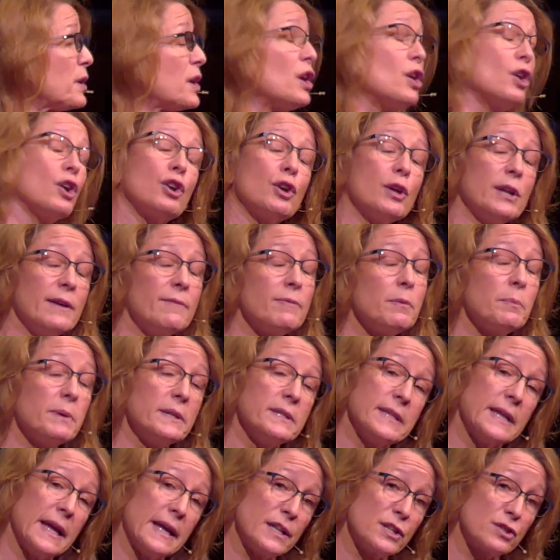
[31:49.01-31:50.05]
It, it could even
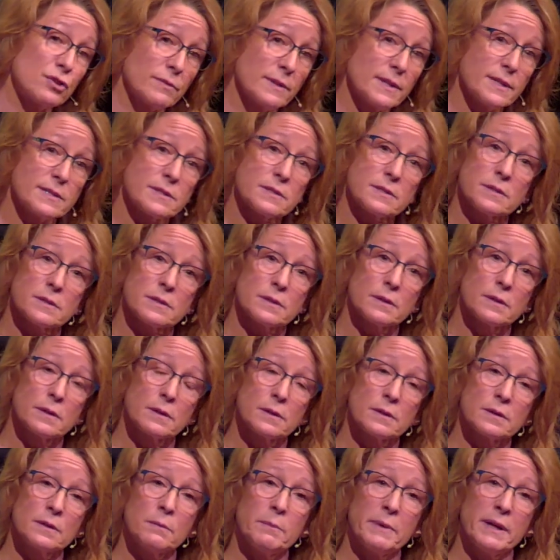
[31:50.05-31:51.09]
be dangerous
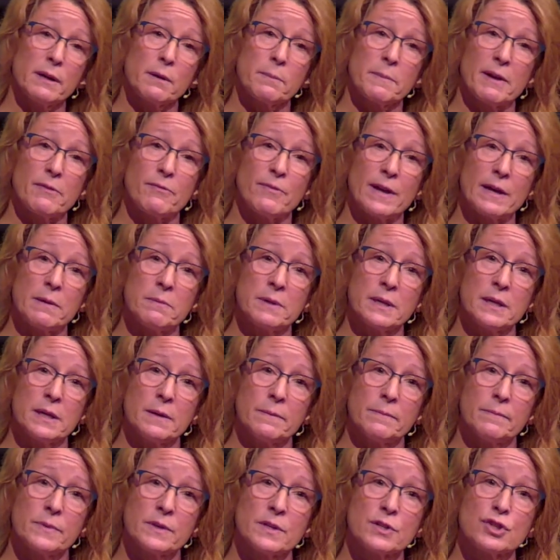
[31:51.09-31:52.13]
to me or my family.